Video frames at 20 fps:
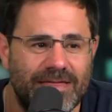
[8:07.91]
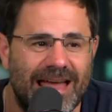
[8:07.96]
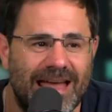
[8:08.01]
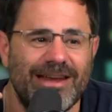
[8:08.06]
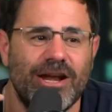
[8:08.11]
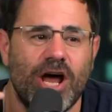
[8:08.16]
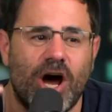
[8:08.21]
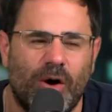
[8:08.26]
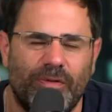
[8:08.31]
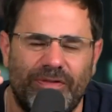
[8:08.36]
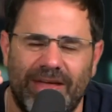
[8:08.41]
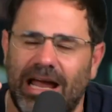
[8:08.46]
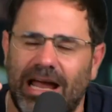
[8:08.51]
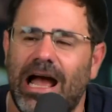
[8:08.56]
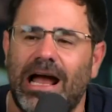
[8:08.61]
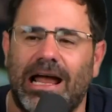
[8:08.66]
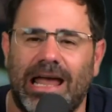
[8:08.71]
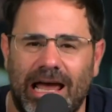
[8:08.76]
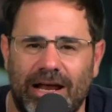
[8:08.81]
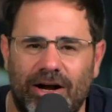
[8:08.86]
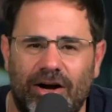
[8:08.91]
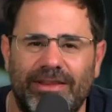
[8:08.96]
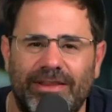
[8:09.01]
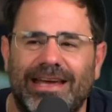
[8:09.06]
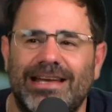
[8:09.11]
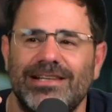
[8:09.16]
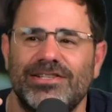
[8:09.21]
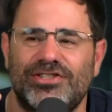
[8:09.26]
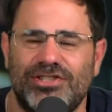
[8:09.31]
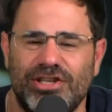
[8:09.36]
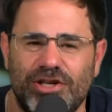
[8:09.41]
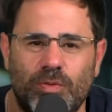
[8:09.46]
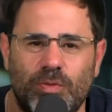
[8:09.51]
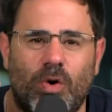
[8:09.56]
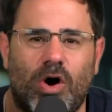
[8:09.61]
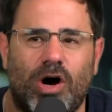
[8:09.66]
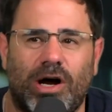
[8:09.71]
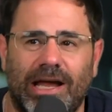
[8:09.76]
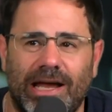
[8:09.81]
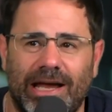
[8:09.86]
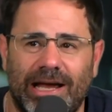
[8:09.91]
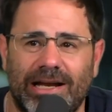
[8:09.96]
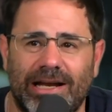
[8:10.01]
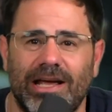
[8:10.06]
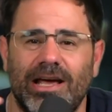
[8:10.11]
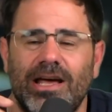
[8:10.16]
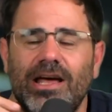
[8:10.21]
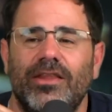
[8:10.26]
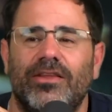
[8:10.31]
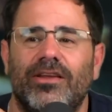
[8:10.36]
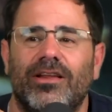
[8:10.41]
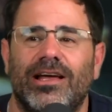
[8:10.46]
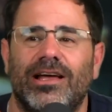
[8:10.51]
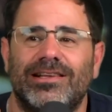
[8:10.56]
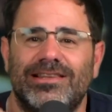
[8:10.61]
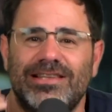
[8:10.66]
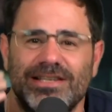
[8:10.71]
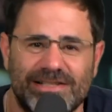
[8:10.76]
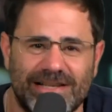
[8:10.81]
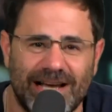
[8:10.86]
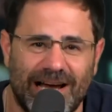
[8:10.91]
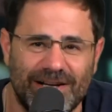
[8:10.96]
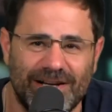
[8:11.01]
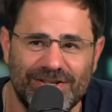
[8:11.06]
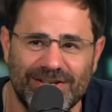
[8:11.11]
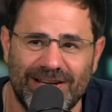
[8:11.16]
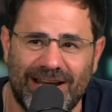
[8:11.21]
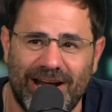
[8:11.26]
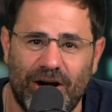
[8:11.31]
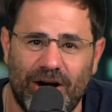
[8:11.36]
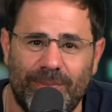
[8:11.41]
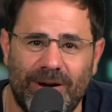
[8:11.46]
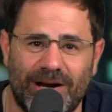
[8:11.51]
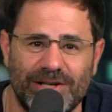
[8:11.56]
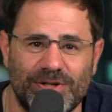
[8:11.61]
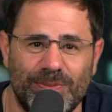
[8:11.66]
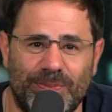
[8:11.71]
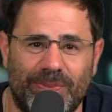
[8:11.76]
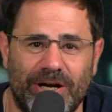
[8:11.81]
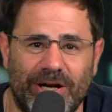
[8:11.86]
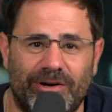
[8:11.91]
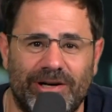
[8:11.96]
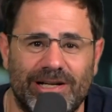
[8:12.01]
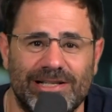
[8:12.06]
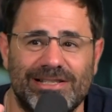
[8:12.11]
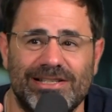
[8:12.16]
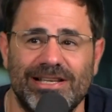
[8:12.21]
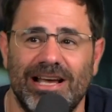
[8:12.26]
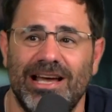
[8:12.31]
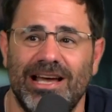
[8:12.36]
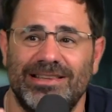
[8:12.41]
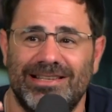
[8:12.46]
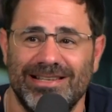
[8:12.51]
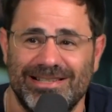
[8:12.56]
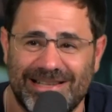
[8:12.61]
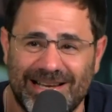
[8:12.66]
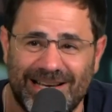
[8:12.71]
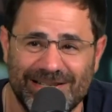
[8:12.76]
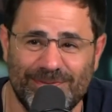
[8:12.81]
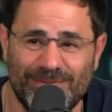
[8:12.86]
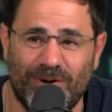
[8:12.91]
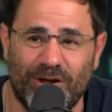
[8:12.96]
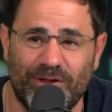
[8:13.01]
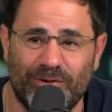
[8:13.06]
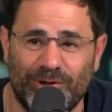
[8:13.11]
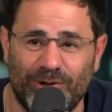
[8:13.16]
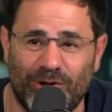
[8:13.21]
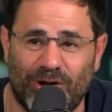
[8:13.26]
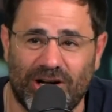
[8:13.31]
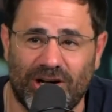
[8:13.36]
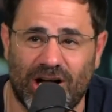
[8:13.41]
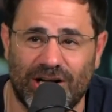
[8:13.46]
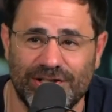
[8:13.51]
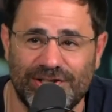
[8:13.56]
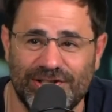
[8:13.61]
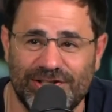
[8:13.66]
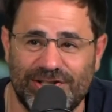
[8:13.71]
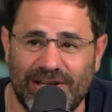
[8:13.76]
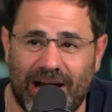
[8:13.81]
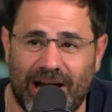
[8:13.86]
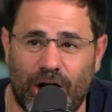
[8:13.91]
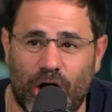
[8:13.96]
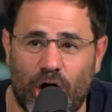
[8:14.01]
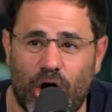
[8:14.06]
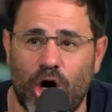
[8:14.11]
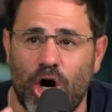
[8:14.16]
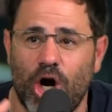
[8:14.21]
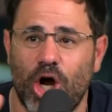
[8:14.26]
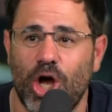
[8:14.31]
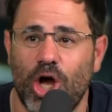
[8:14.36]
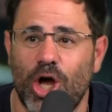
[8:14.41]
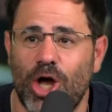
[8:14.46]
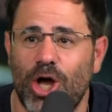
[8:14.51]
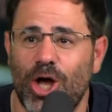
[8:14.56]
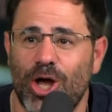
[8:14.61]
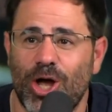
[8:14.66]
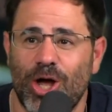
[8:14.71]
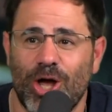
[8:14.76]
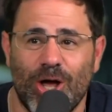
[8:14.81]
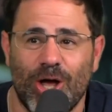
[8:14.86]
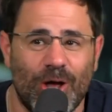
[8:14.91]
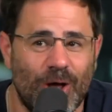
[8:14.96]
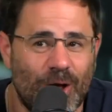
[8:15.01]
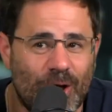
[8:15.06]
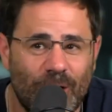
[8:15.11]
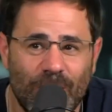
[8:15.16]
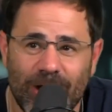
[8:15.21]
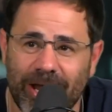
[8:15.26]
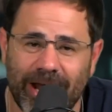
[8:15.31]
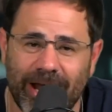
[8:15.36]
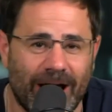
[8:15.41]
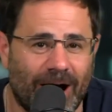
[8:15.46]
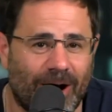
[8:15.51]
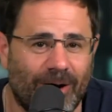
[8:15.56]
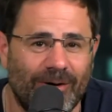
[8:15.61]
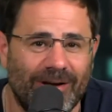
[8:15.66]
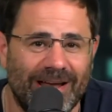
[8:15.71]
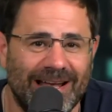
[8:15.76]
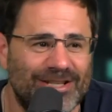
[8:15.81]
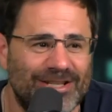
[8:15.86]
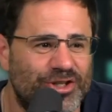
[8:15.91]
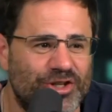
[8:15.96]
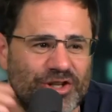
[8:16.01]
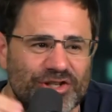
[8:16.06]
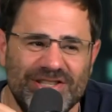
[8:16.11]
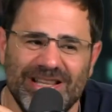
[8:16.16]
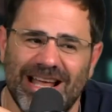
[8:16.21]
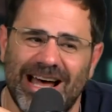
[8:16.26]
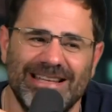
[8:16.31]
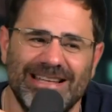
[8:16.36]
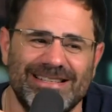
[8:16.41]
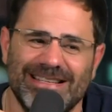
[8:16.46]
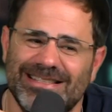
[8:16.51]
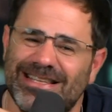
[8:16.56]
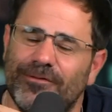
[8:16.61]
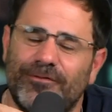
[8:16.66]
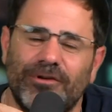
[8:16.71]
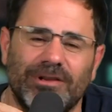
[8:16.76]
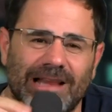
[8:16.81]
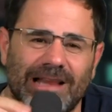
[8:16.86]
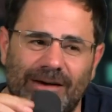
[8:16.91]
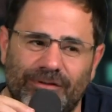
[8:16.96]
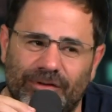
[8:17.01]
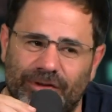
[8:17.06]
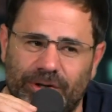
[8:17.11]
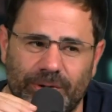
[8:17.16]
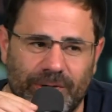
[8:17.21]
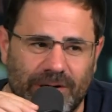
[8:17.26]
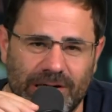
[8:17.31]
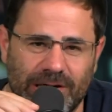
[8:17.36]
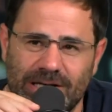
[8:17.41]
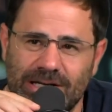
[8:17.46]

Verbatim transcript: They mm. know. They got gaydar. They can see you walk in. They're like, this guy doesn't care about his appearance. This guy's mother in law cuts his hair. You know, it's just not, there's a different level to it.